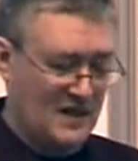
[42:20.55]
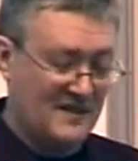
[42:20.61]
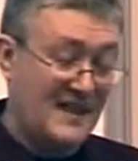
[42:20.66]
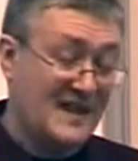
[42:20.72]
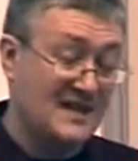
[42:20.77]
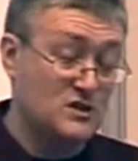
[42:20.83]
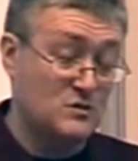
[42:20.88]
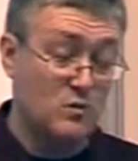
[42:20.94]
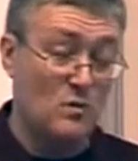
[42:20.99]
And
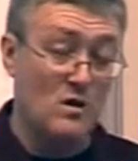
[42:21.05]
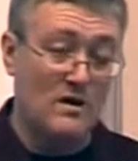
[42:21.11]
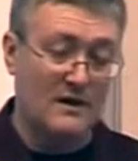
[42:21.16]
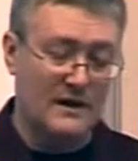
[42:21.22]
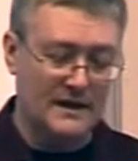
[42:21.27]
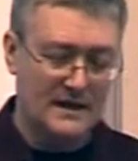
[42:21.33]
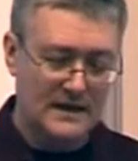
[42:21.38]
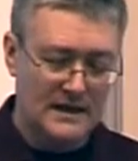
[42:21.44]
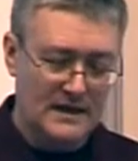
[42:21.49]
that's
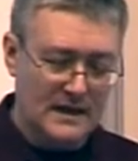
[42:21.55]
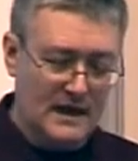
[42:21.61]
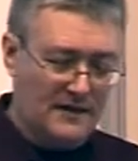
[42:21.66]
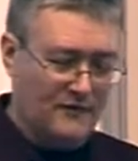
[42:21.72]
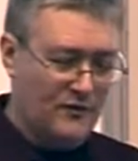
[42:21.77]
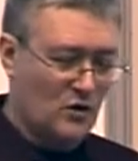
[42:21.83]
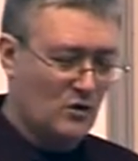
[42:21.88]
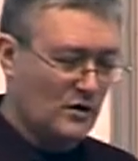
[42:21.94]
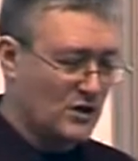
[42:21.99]
why,
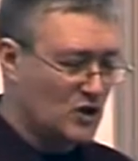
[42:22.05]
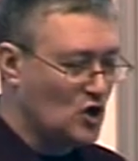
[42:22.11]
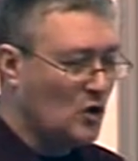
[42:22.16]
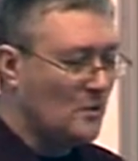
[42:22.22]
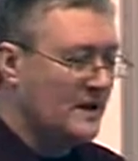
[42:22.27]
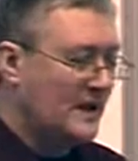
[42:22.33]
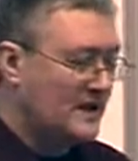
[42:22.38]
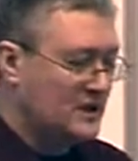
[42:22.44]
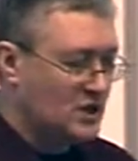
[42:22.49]
if you're a
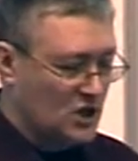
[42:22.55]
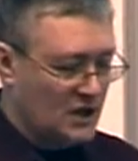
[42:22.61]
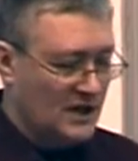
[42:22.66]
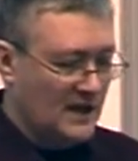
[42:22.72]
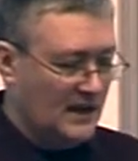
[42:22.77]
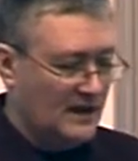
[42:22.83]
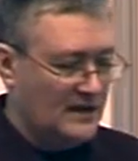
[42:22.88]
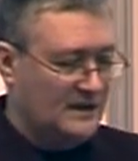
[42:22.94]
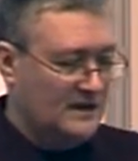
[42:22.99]
jobbing
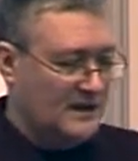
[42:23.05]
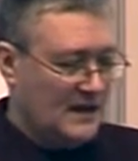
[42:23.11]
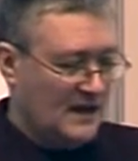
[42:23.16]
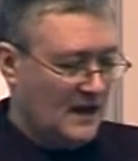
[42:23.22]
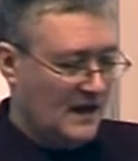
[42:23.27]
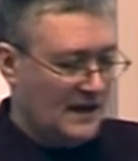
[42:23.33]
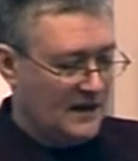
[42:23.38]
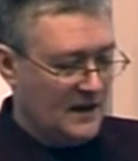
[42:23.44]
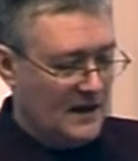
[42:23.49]
engineer
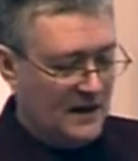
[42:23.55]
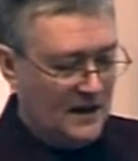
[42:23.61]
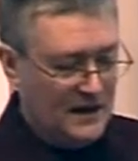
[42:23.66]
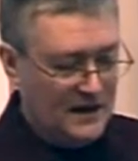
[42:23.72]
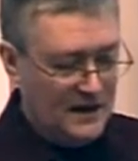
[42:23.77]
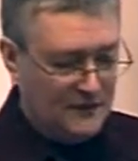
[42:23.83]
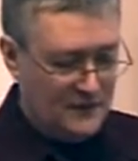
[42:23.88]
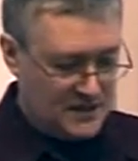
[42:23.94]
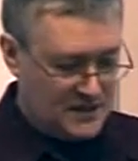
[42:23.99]
in
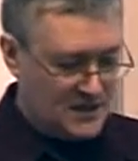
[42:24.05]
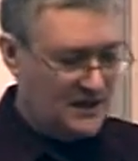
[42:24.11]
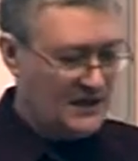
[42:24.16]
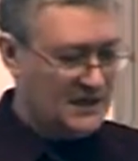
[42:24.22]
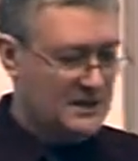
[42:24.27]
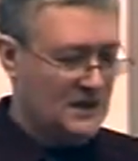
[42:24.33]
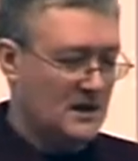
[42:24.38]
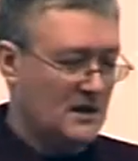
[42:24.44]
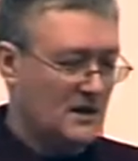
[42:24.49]
a
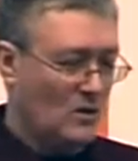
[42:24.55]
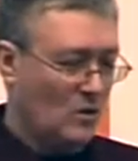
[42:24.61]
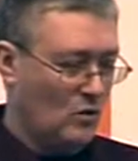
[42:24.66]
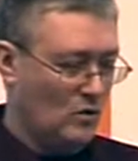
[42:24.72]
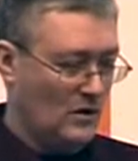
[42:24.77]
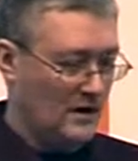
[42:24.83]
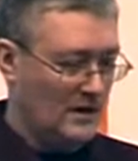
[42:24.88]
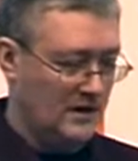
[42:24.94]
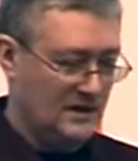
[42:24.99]
facility
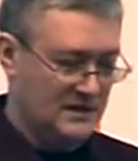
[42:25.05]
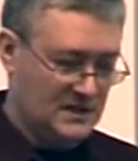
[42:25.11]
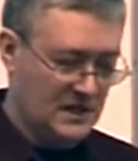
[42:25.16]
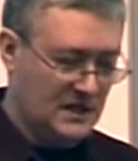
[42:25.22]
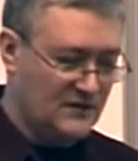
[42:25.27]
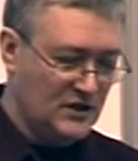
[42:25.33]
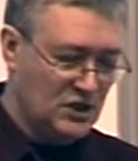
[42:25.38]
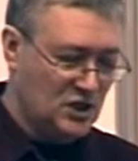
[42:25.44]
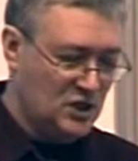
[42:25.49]
or a
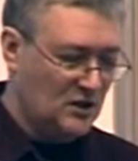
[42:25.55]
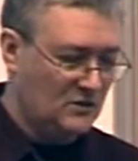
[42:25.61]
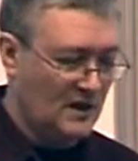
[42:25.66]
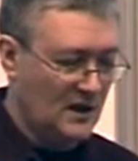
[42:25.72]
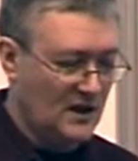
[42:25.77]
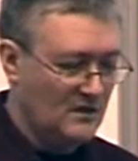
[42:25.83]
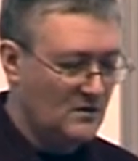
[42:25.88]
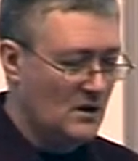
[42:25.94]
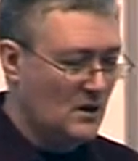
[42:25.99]
TV
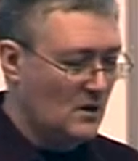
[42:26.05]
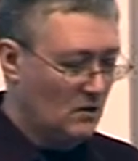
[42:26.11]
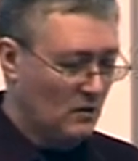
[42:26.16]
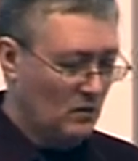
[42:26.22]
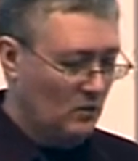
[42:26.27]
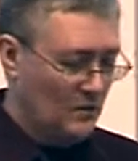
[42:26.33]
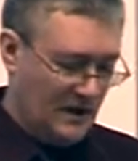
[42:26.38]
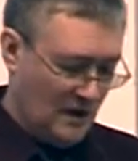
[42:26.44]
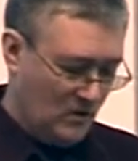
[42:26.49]
studio,
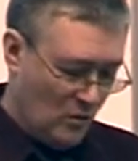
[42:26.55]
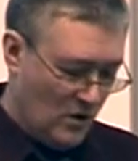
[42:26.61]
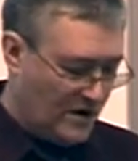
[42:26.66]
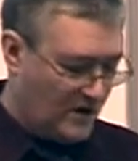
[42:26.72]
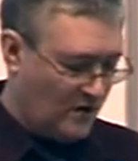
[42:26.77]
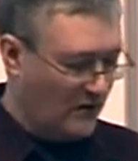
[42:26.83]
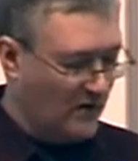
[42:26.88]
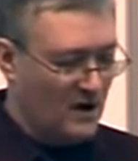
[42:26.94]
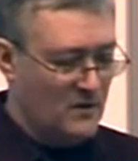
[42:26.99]
or
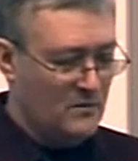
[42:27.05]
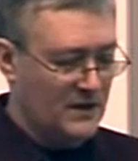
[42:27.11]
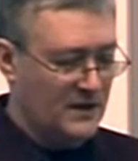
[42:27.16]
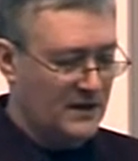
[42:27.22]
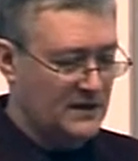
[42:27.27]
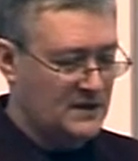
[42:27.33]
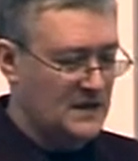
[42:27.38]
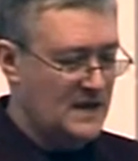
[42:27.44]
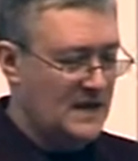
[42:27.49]
working on
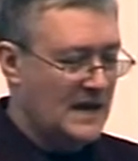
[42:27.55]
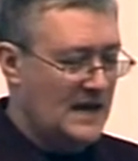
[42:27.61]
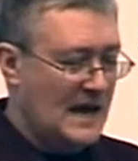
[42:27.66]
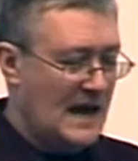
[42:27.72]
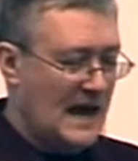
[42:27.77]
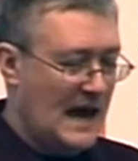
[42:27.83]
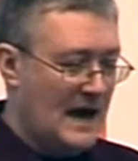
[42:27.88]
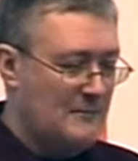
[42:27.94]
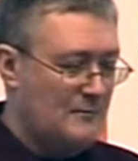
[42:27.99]
OBs,
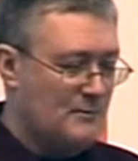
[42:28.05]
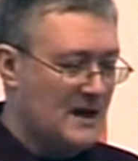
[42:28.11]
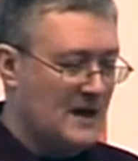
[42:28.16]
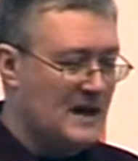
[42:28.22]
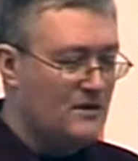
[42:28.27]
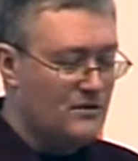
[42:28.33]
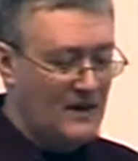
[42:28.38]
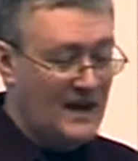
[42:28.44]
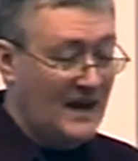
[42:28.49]

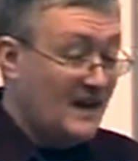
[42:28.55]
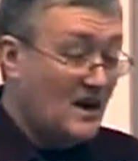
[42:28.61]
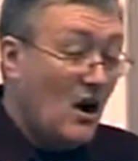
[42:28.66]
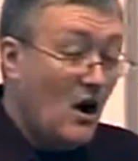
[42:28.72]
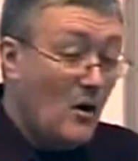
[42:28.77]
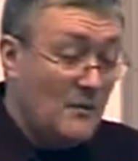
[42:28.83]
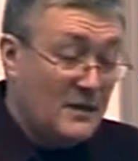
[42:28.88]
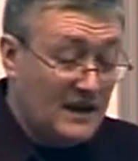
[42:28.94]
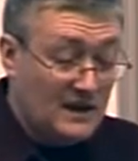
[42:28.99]
Ethernet
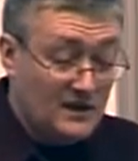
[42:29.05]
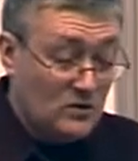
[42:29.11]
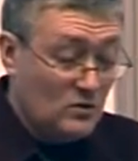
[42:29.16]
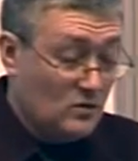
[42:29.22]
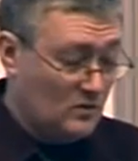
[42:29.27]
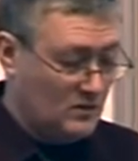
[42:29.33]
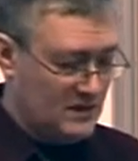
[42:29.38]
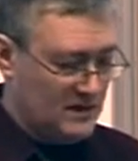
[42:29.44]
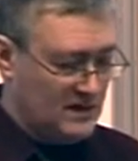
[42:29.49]
can't be
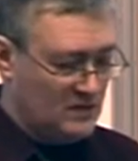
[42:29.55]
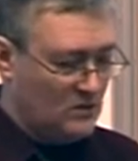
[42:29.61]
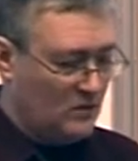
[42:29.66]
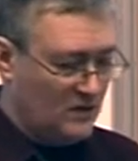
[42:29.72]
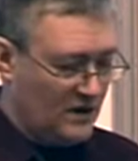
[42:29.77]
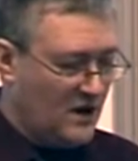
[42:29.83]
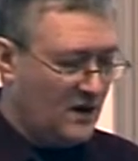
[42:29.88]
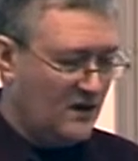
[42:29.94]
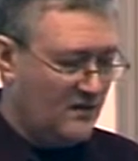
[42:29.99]
ignored. It's not
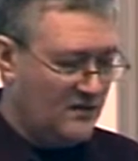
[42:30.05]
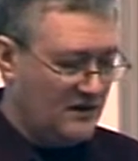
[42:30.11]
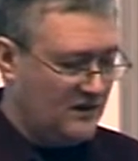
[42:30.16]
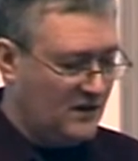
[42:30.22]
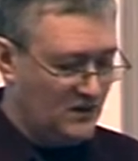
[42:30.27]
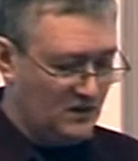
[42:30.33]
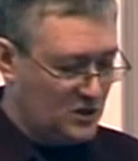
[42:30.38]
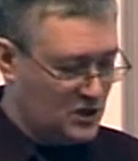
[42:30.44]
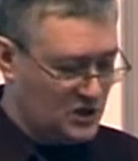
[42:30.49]
the kind of thing
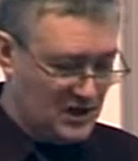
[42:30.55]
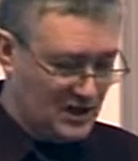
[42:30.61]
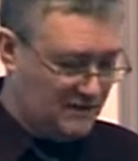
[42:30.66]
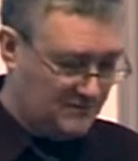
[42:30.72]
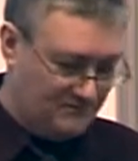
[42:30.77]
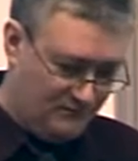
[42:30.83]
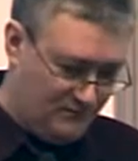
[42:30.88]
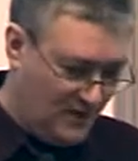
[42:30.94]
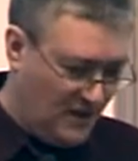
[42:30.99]
that you can just
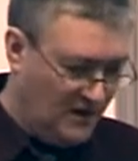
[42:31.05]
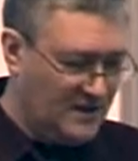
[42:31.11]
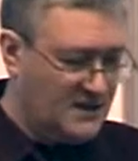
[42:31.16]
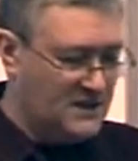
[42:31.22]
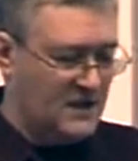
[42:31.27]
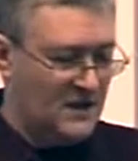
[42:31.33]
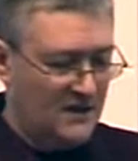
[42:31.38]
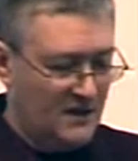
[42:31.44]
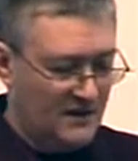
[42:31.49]
say, the
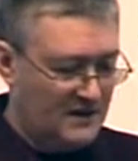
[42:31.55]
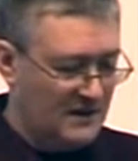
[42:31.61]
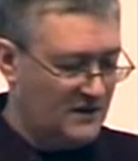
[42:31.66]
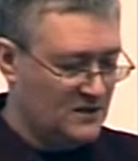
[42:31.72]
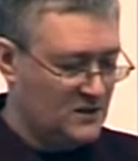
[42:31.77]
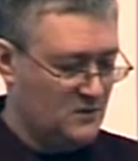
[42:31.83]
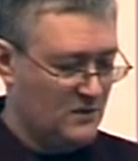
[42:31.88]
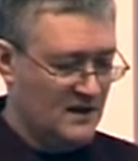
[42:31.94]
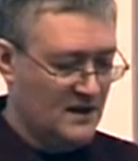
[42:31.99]
IT guy
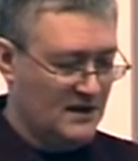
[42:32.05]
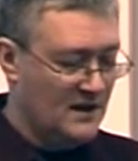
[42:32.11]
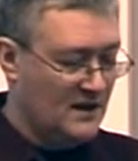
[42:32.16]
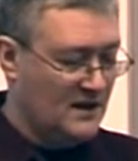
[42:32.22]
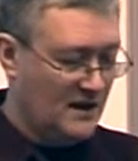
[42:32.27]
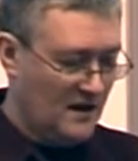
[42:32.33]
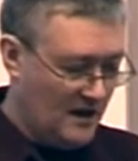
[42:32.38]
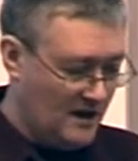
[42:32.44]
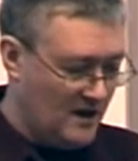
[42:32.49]
deals with it,
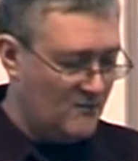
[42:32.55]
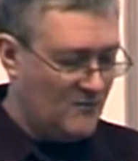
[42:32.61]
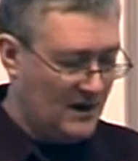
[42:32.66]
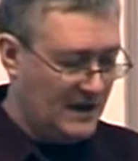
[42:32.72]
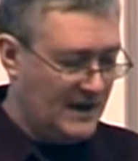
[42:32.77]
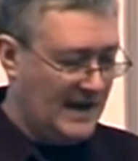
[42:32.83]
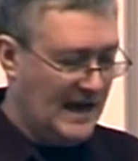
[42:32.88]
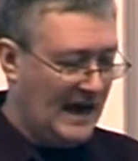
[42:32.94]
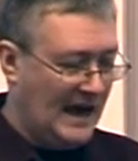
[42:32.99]
I don't
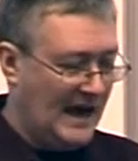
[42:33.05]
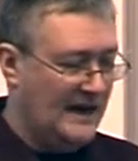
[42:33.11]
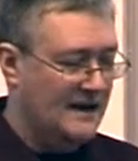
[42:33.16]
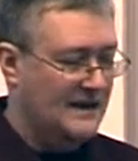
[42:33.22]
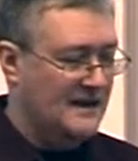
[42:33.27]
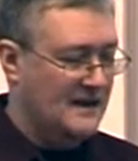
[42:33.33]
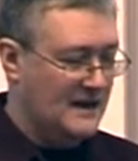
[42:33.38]
really care,